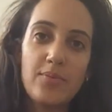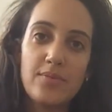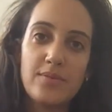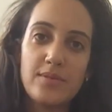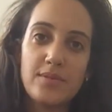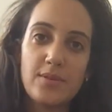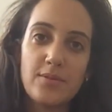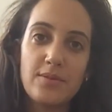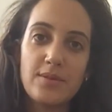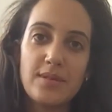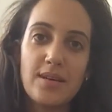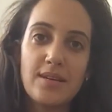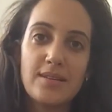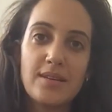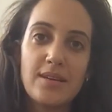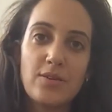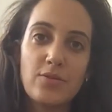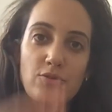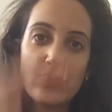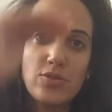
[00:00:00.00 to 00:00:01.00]
So it does
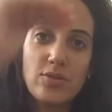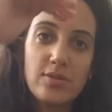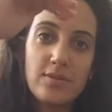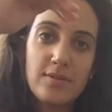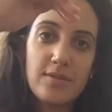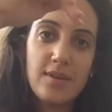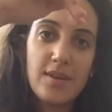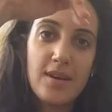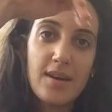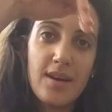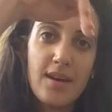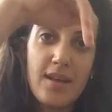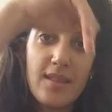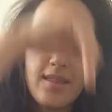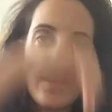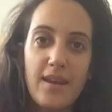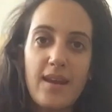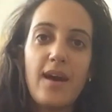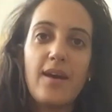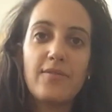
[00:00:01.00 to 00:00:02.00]
like zhoot, and
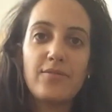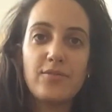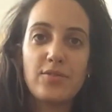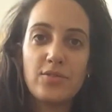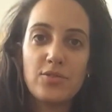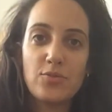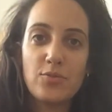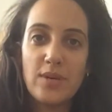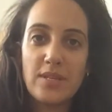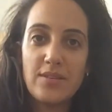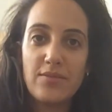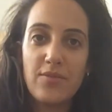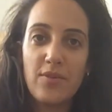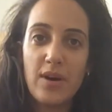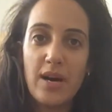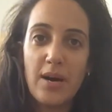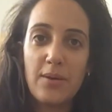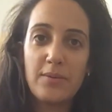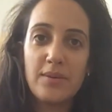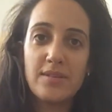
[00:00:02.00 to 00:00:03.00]
then after
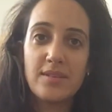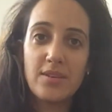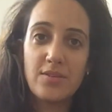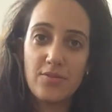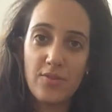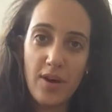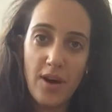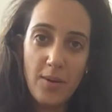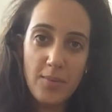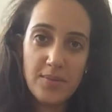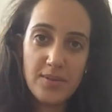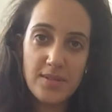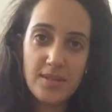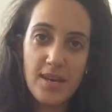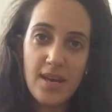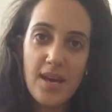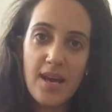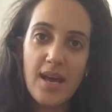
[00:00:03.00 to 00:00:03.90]
24 hours it drops.